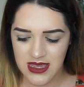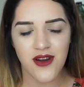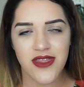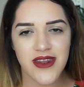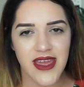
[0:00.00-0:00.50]

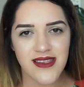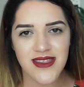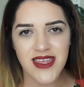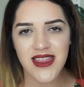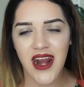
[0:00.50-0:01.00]
or the next
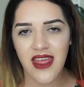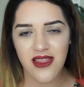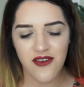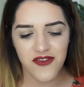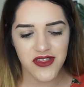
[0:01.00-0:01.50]
thing that I
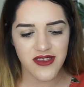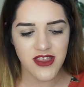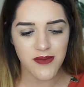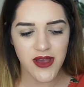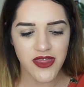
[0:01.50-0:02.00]
loved
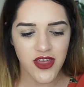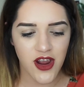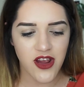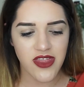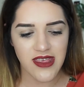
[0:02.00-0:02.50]
this month
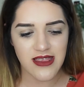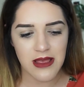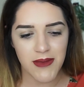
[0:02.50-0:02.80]
are these